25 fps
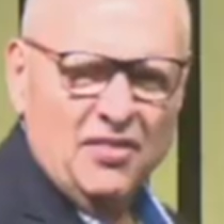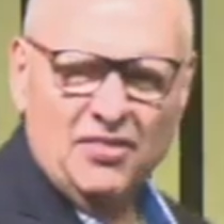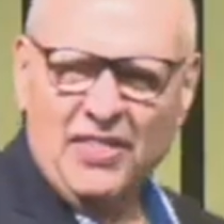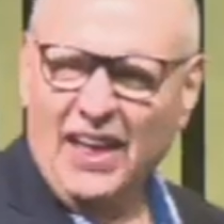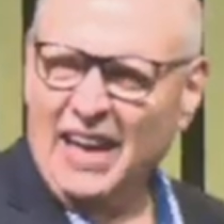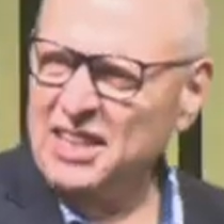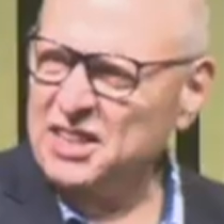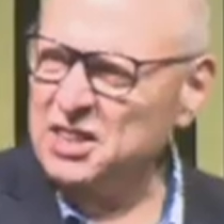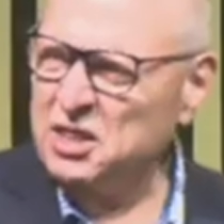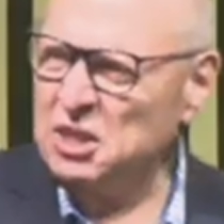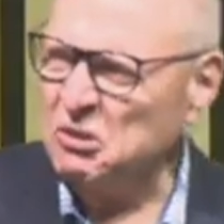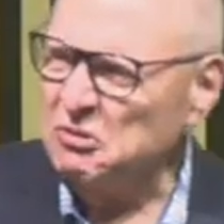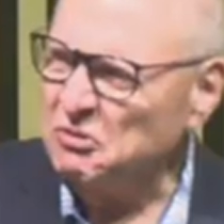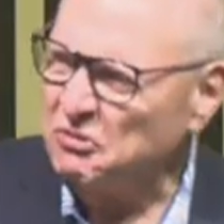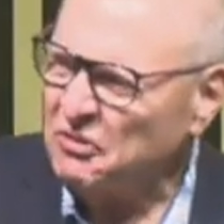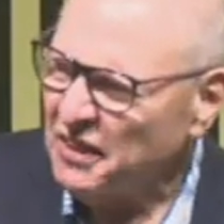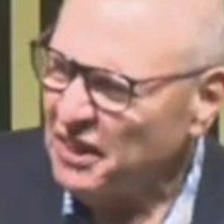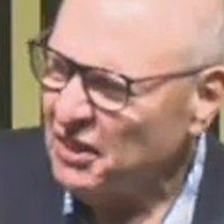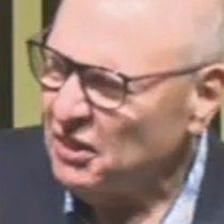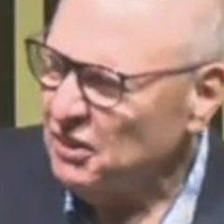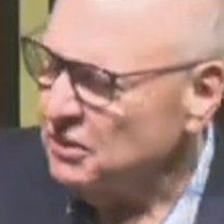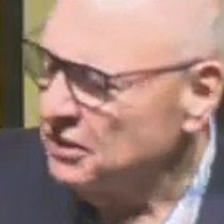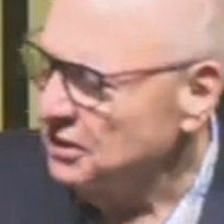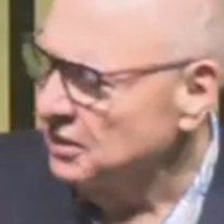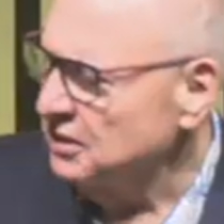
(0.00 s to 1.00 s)
That's not
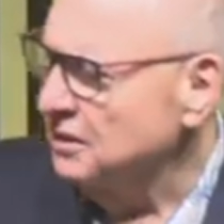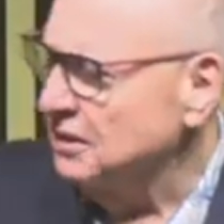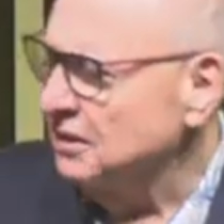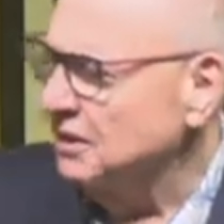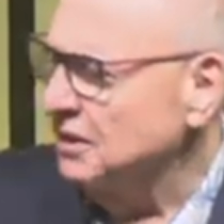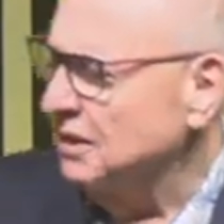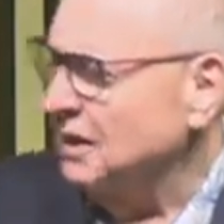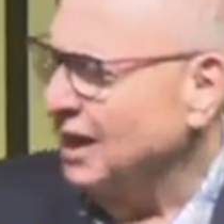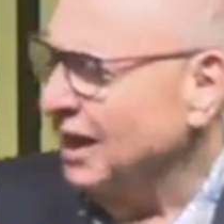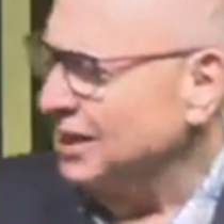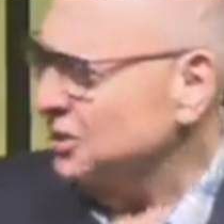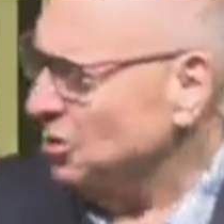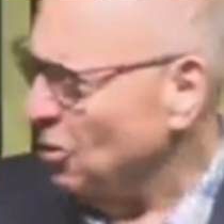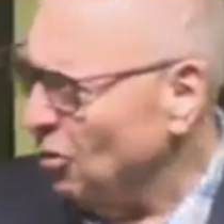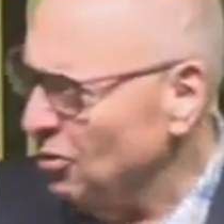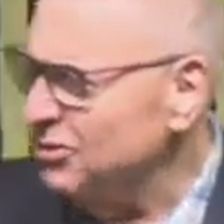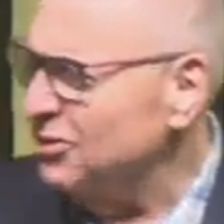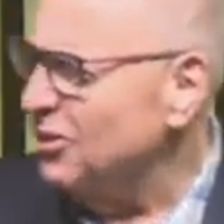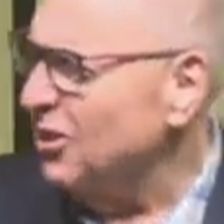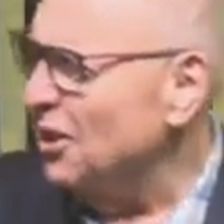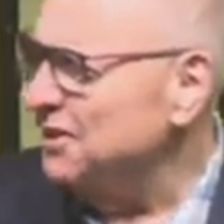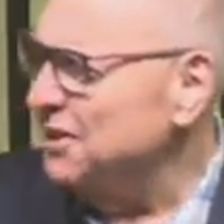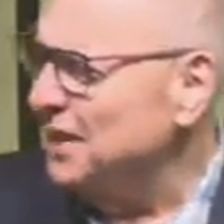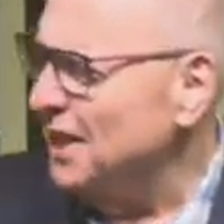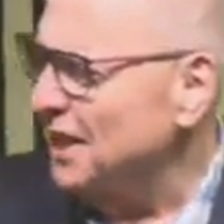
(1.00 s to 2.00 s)
fair. I told
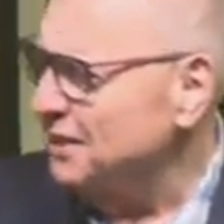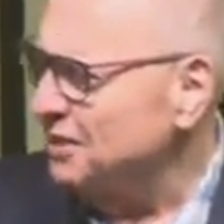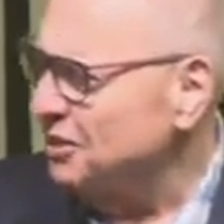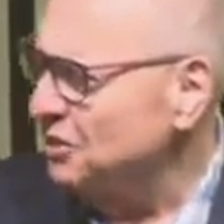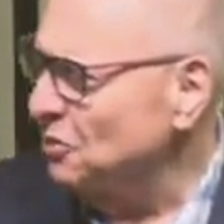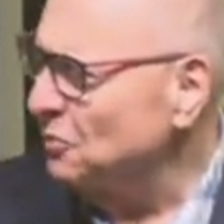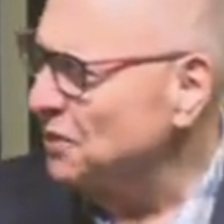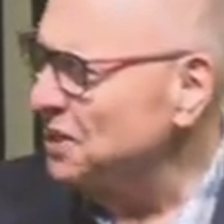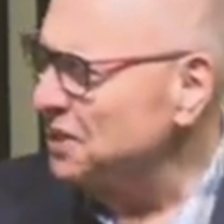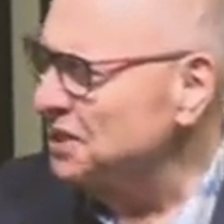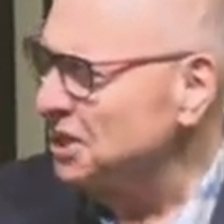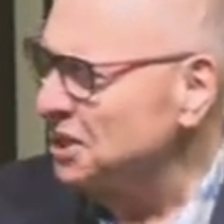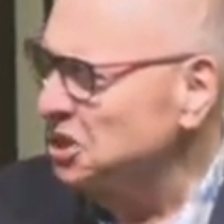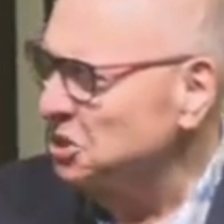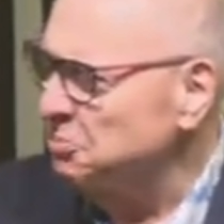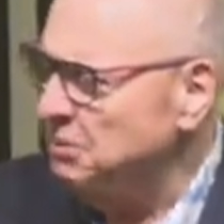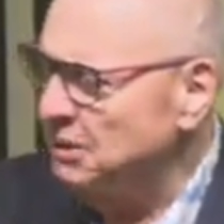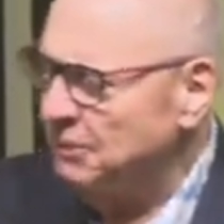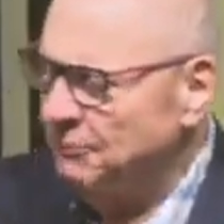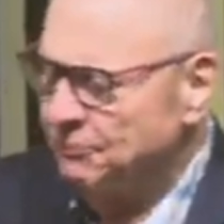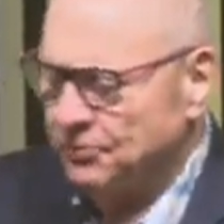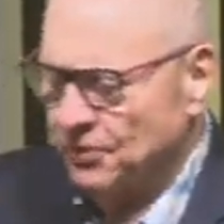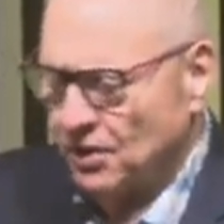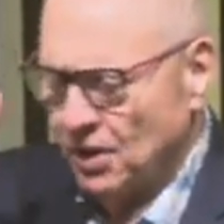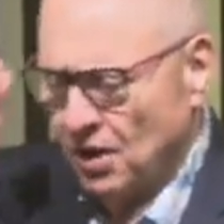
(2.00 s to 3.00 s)
God that. You know what he said to
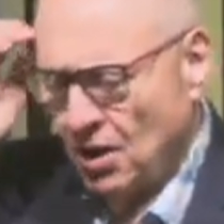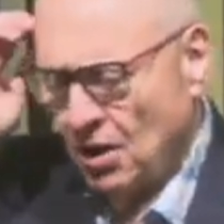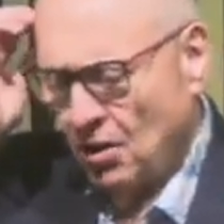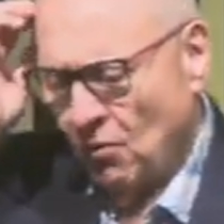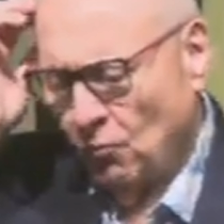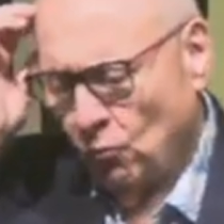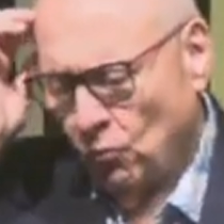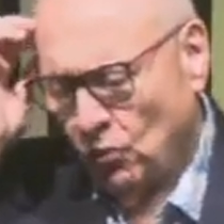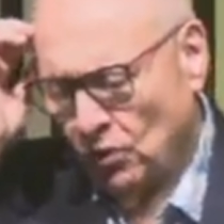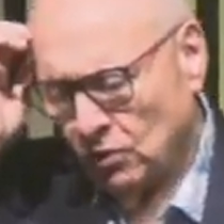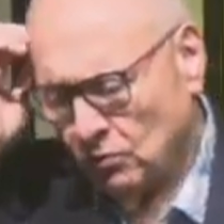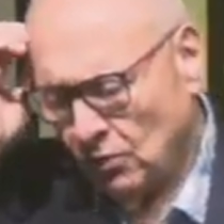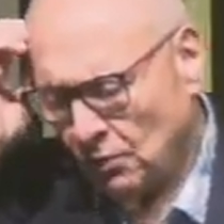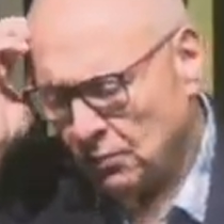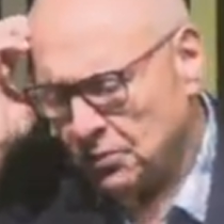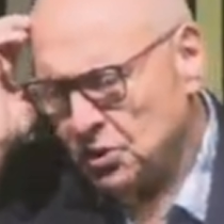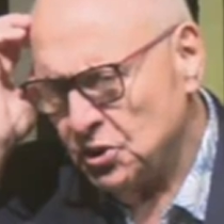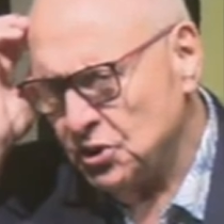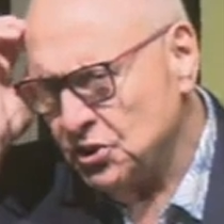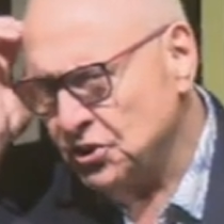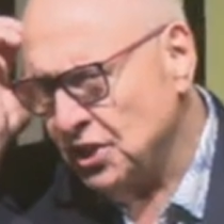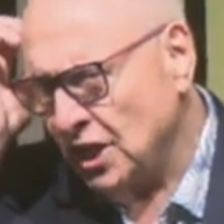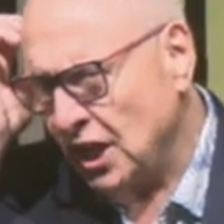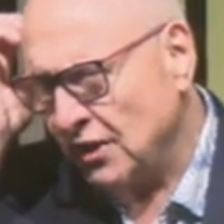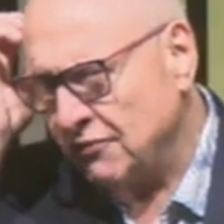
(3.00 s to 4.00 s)
me? Well, what would you
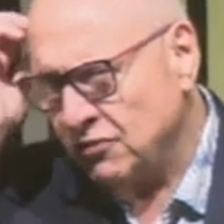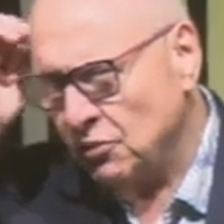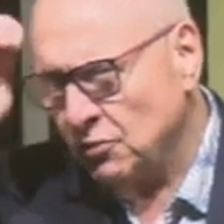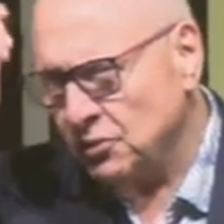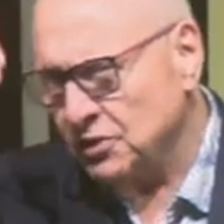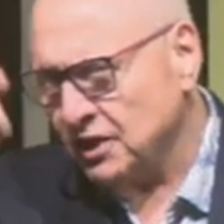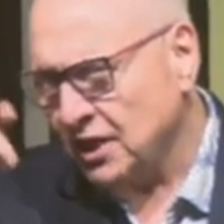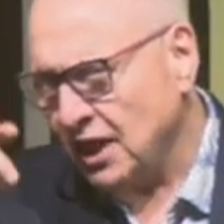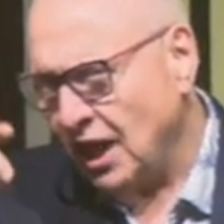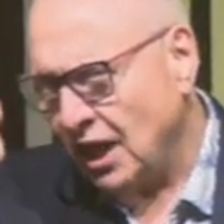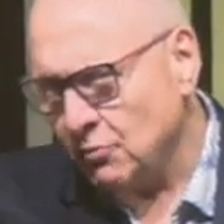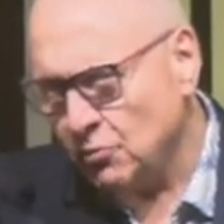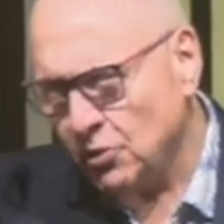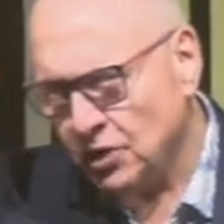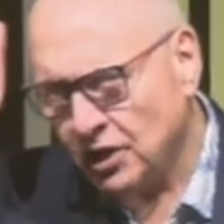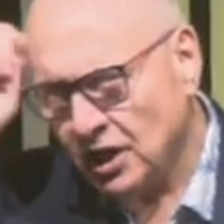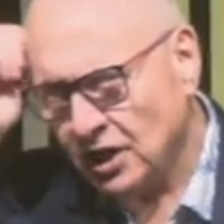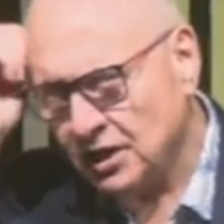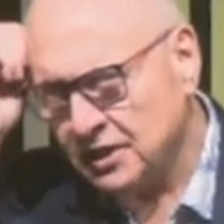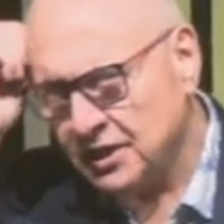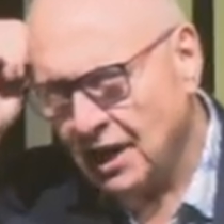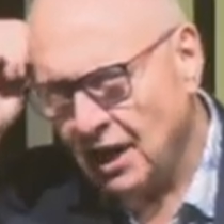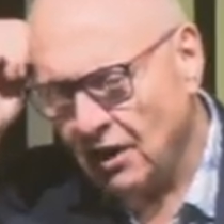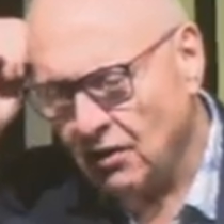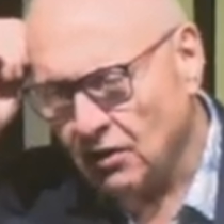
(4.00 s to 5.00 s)
say if you were the guy working
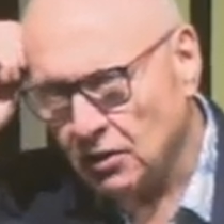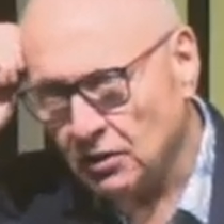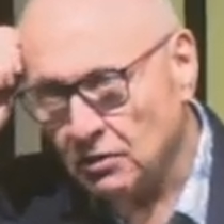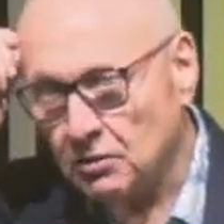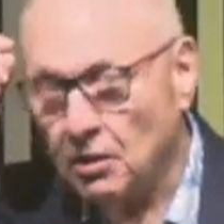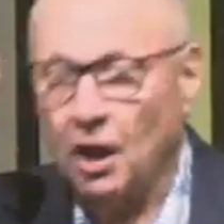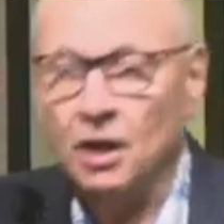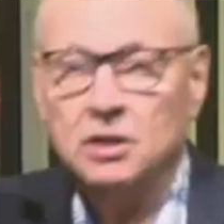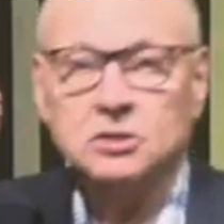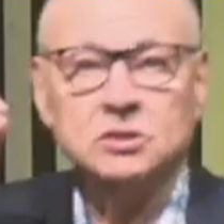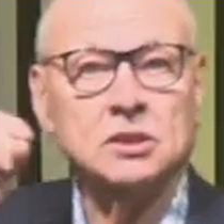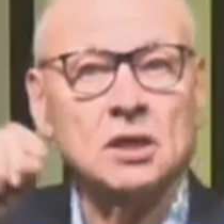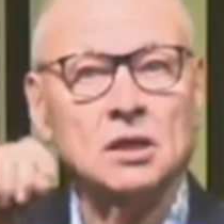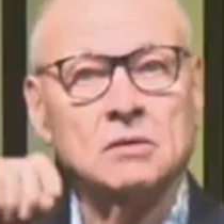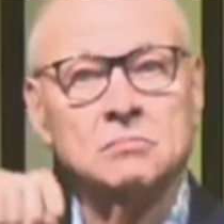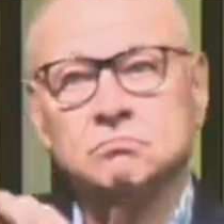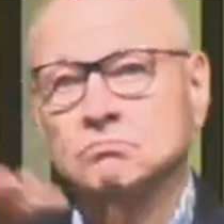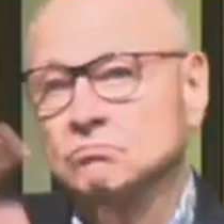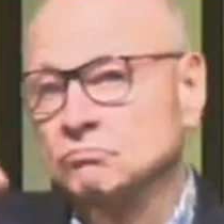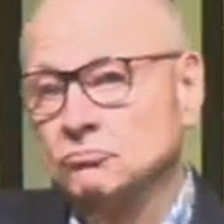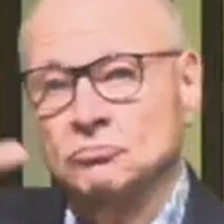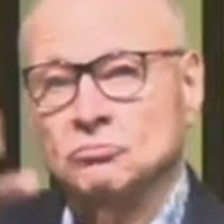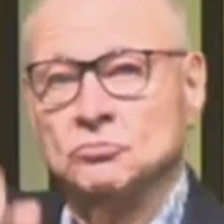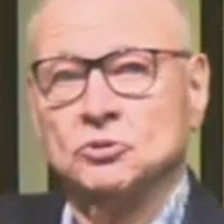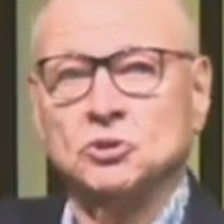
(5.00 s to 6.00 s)
an hour? I'd say,
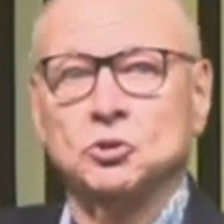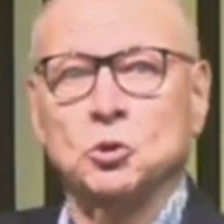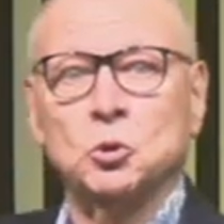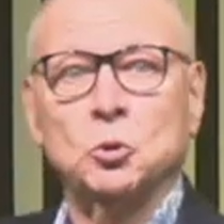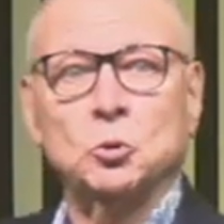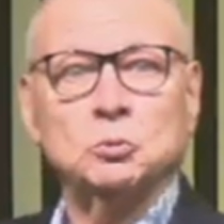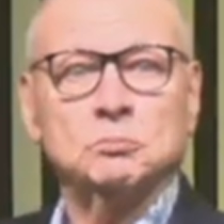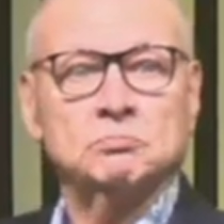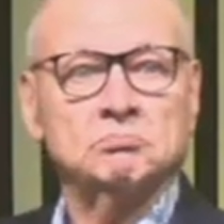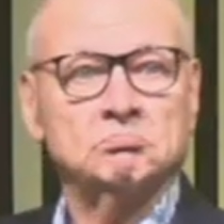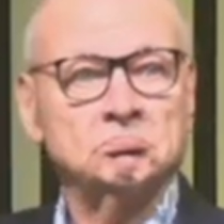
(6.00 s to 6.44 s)
it's cool.